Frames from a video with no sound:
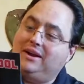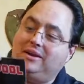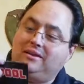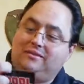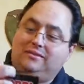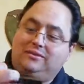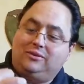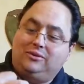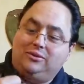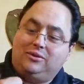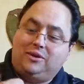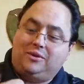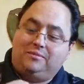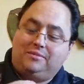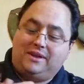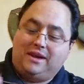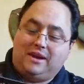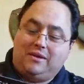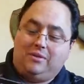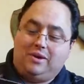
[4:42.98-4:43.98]
have to look up
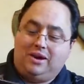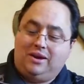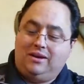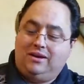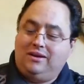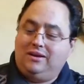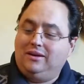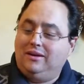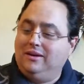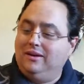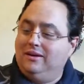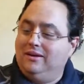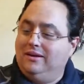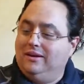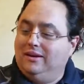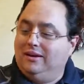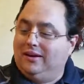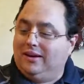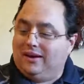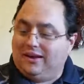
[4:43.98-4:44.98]
that one.
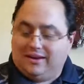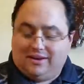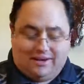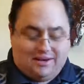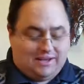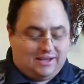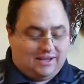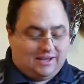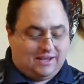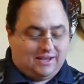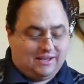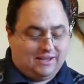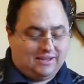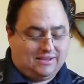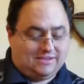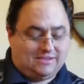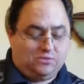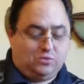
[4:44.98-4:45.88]
And there's a